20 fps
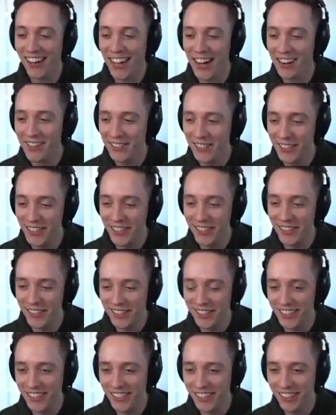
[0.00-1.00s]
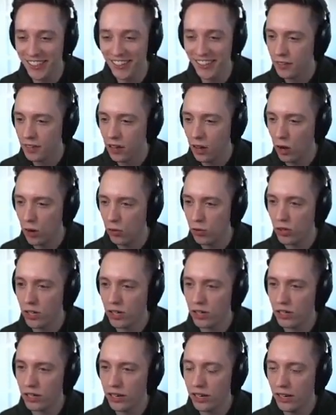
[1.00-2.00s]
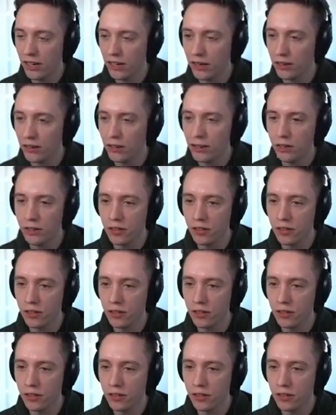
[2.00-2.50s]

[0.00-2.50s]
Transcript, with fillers: I was a DLC. Oh god, hello.